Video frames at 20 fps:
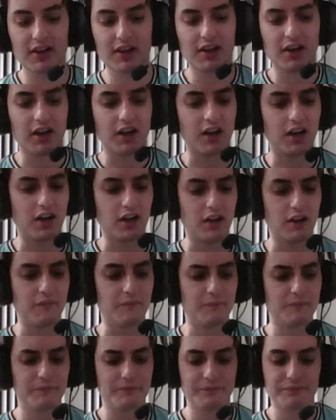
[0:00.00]

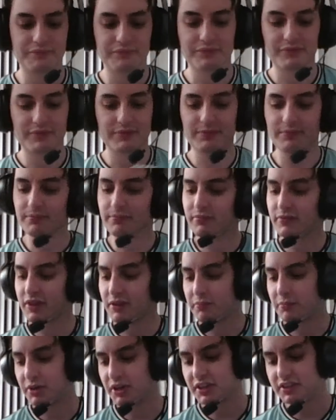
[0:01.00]

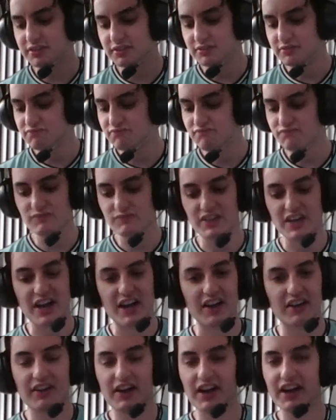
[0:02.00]
But yeah,
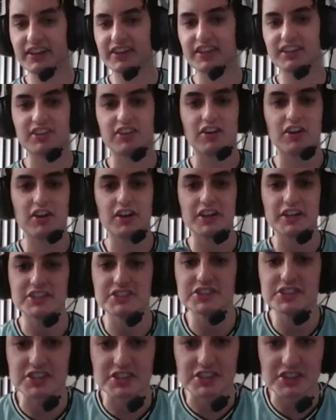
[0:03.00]
I think the art is
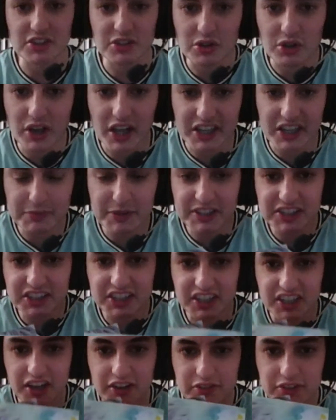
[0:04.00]
just, especially the
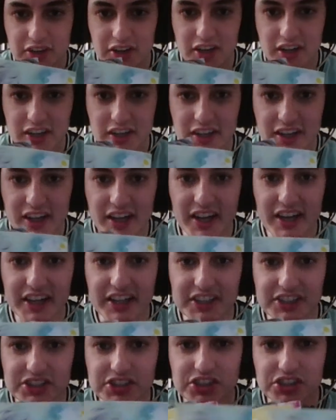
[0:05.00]
cover art, is
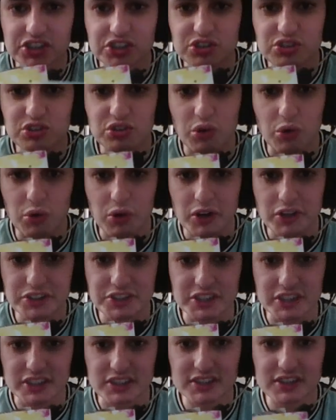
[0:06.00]
just
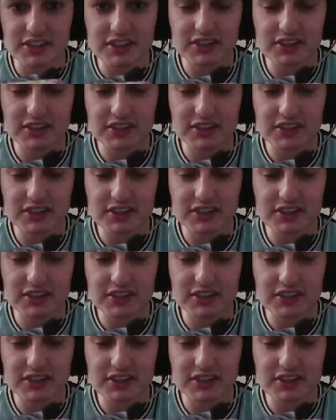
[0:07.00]
gorgeous.